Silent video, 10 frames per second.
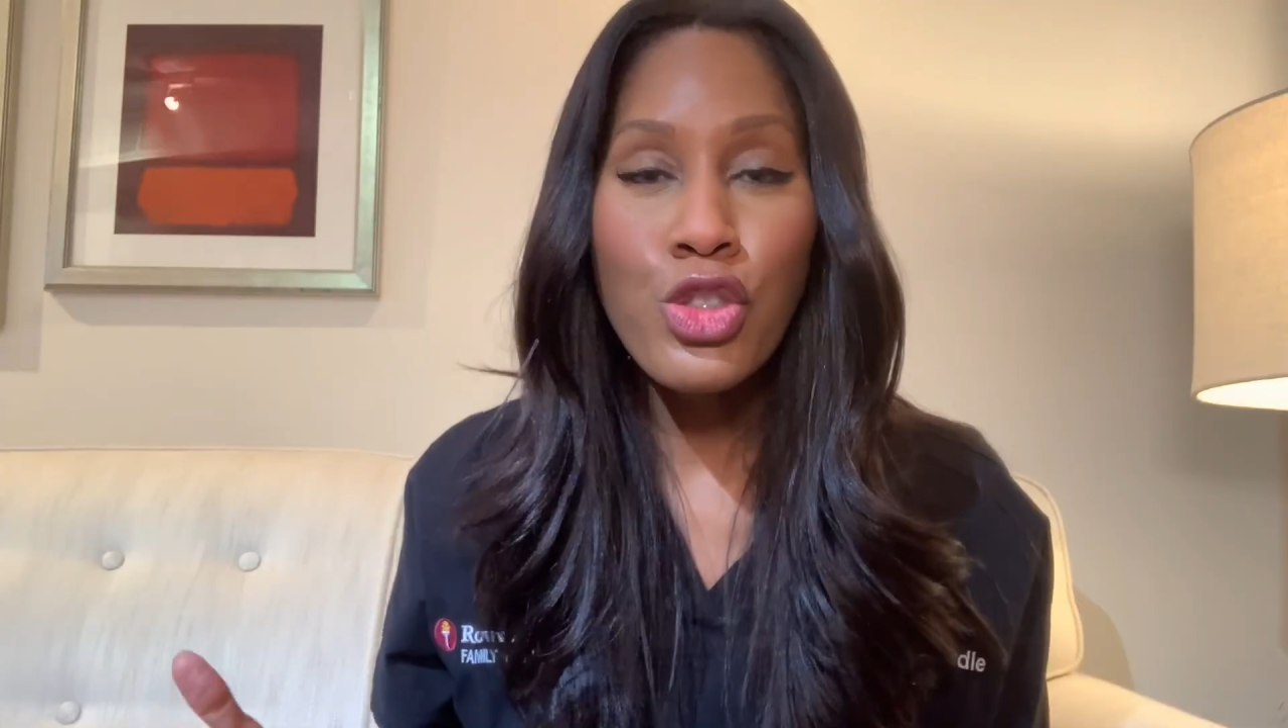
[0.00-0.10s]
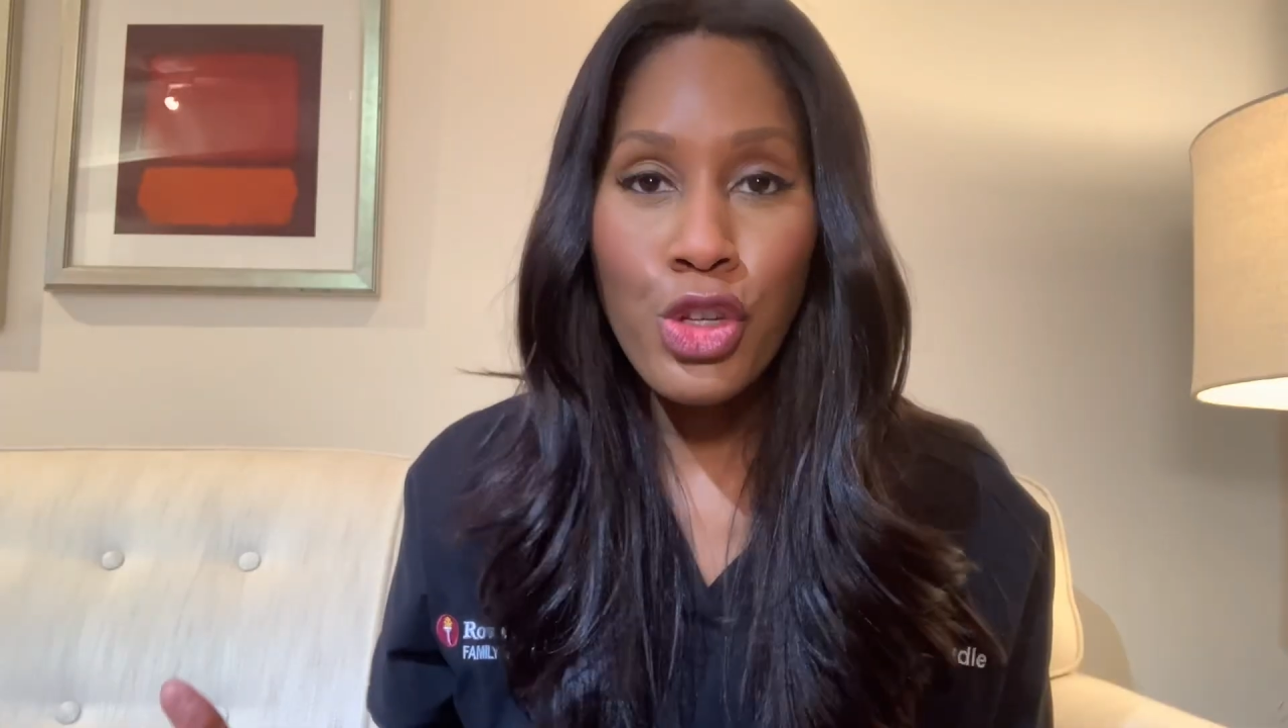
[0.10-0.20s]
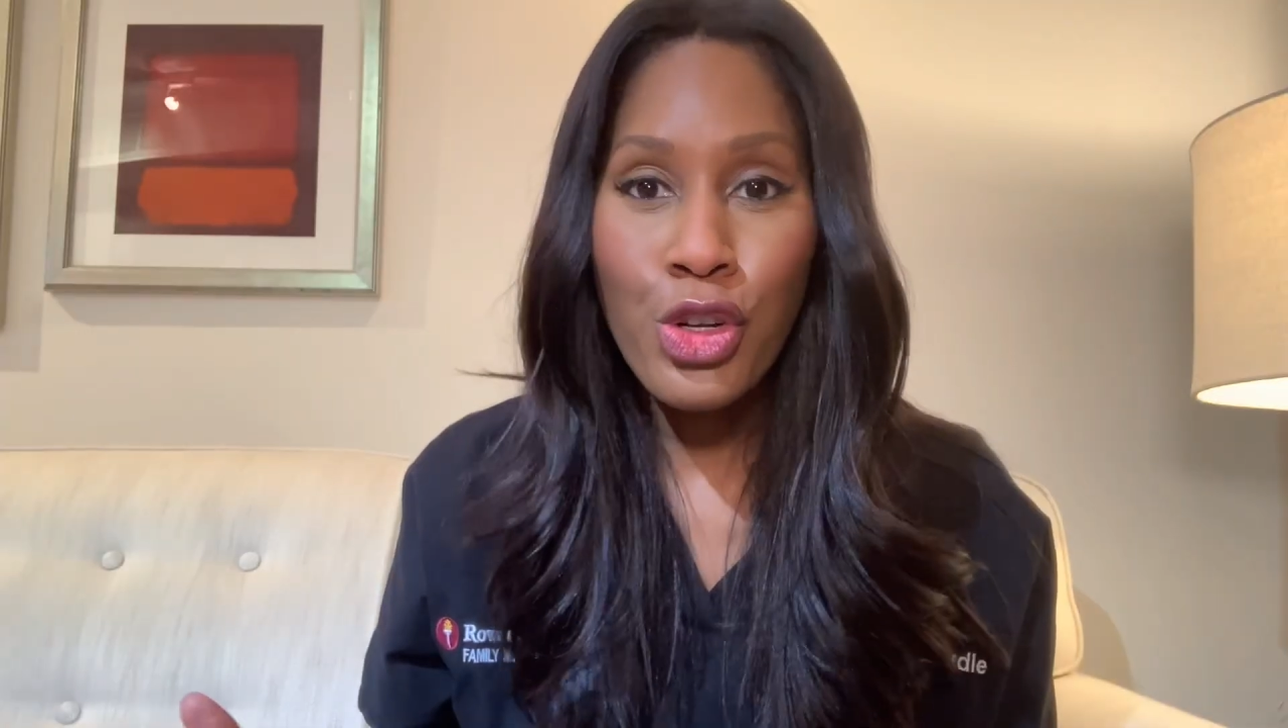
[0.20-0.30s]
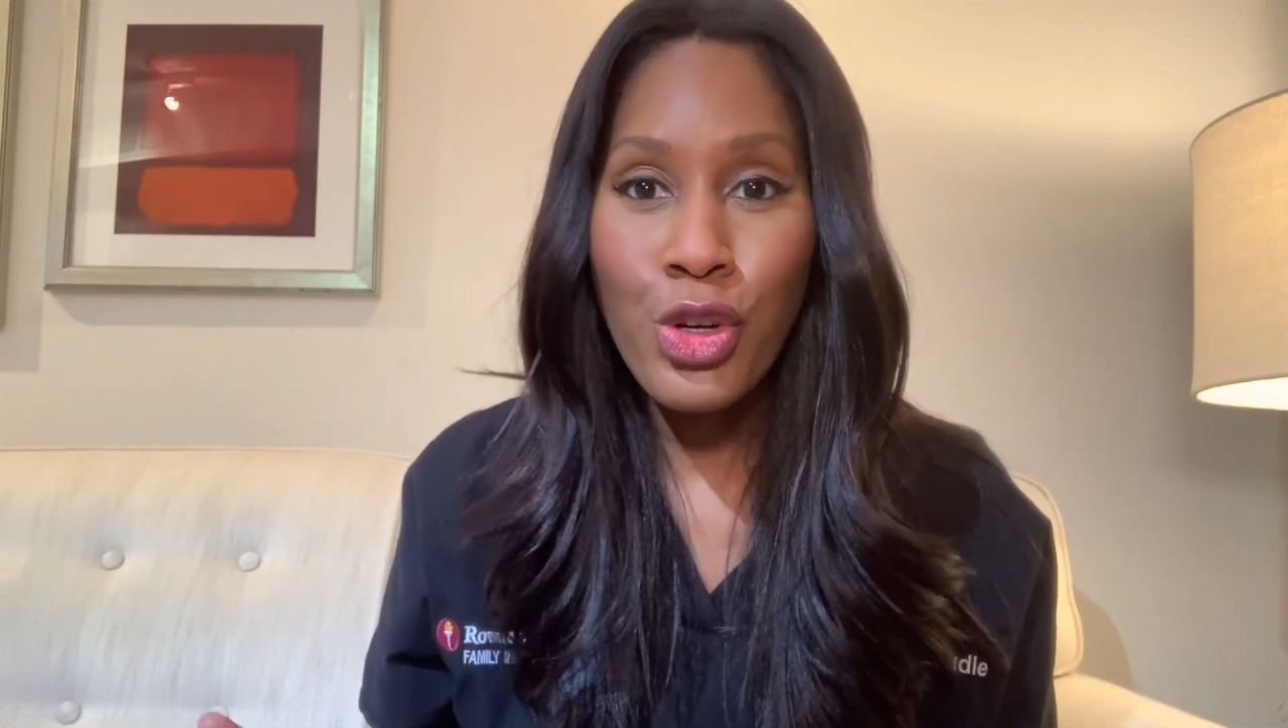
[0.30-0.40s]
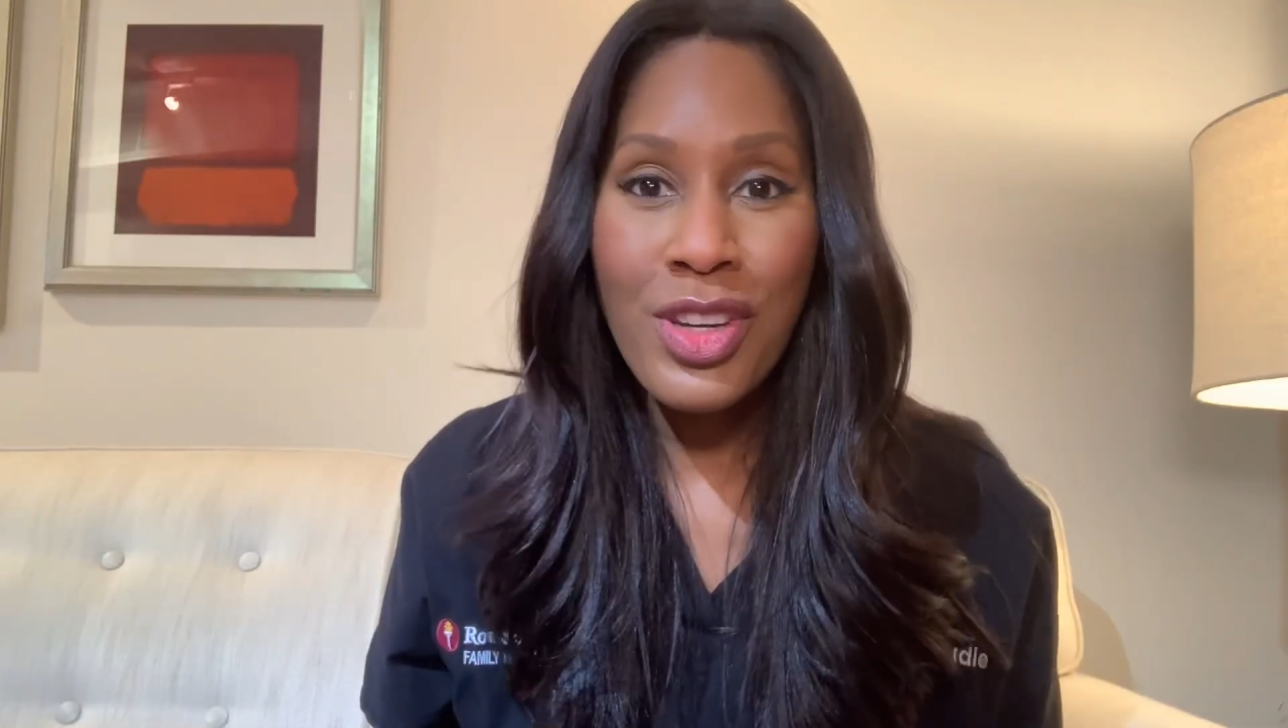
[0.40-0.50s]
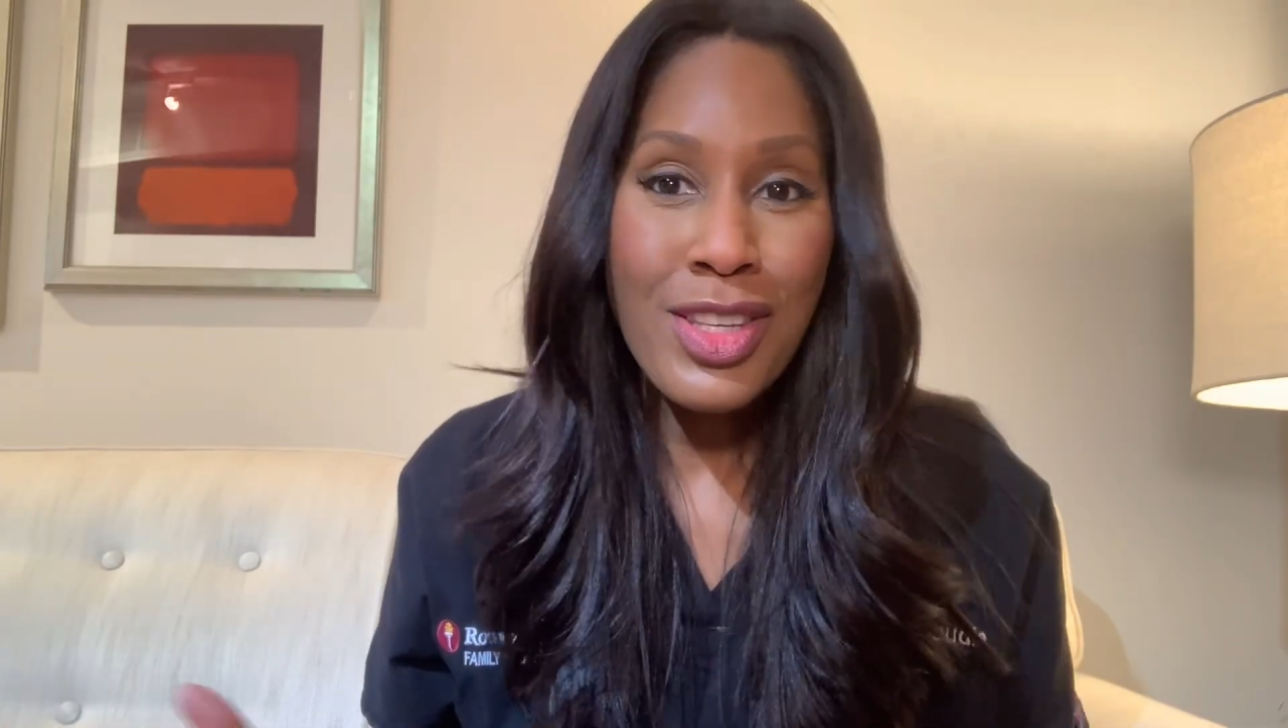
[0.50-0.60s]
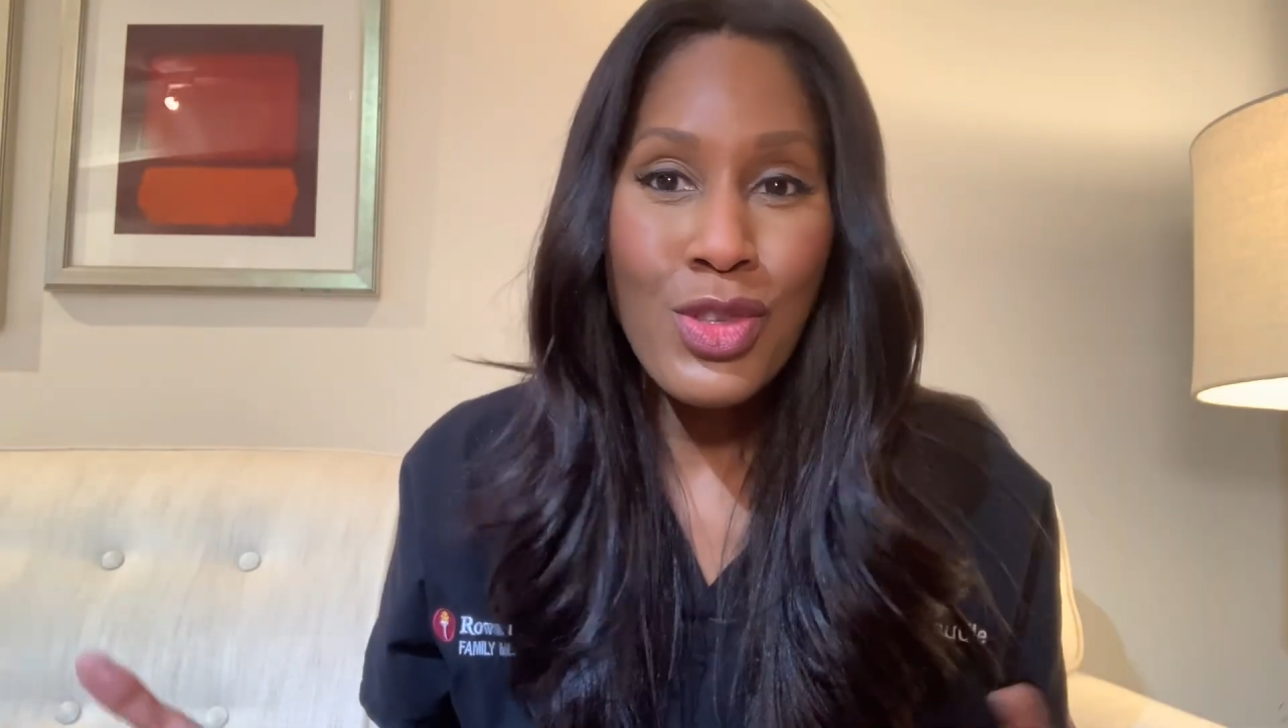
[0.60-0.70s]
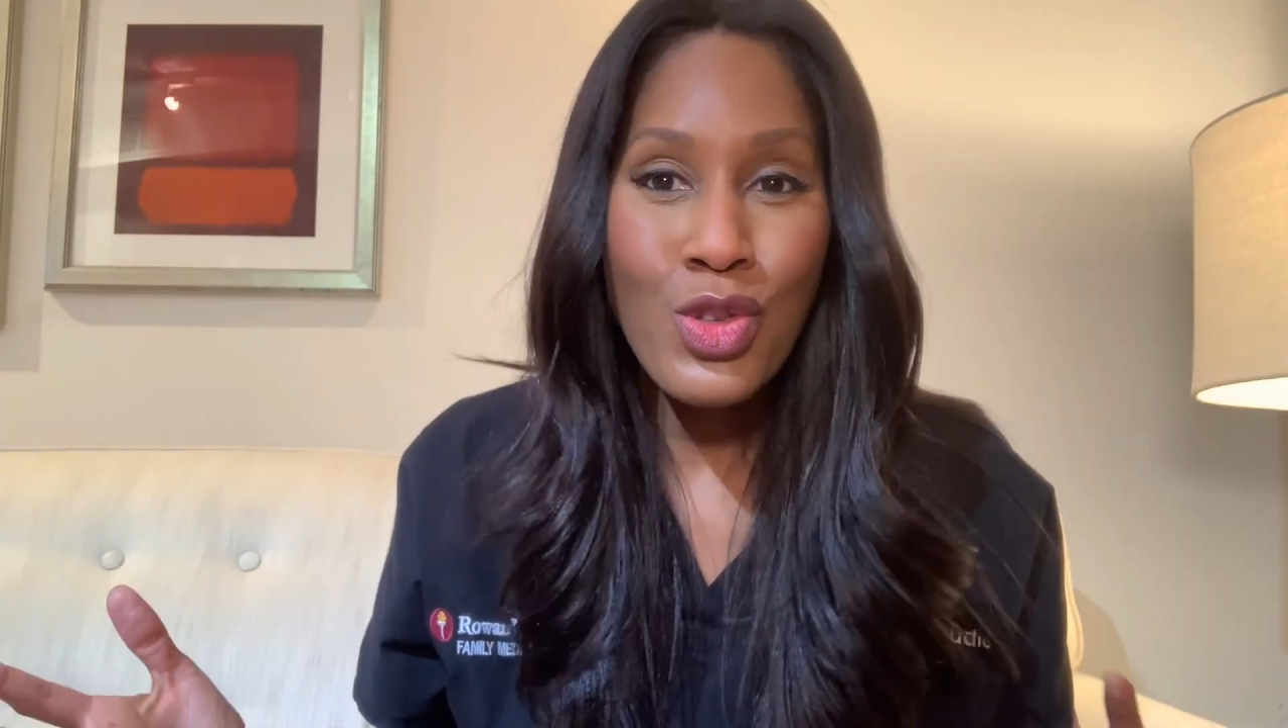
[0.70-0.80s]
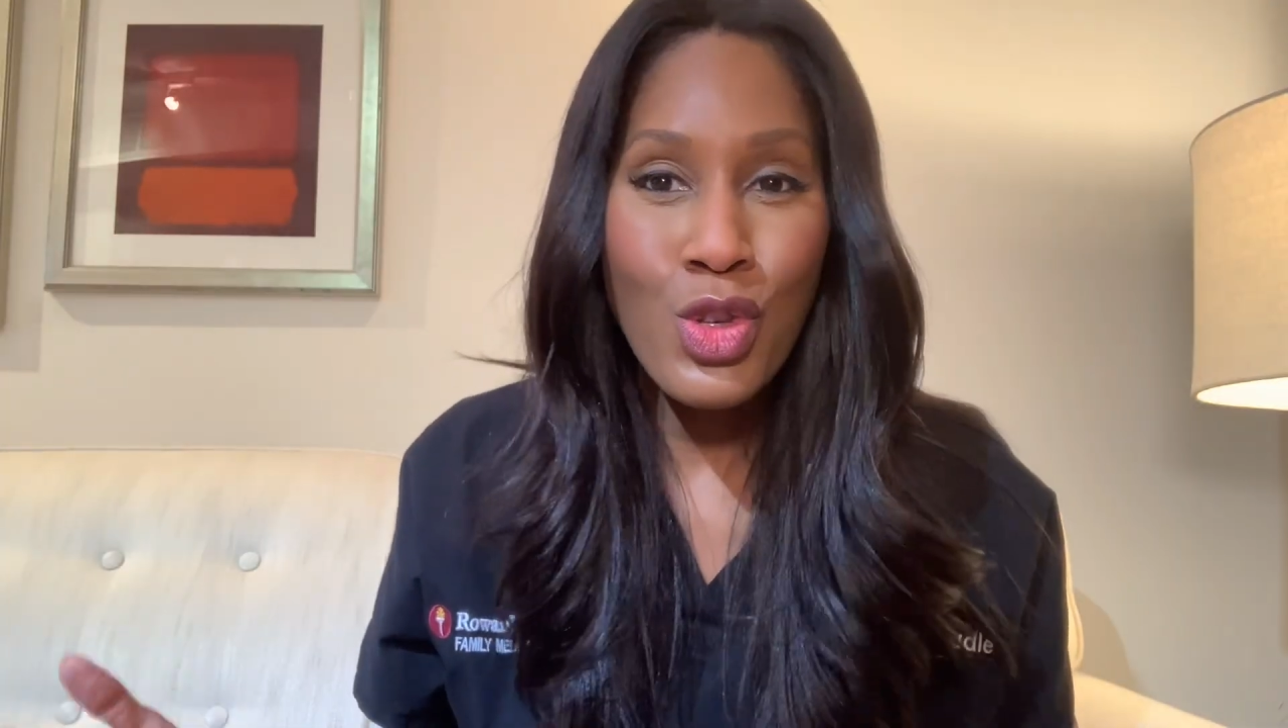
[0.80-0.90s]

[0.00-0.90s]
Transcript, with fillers: sugar is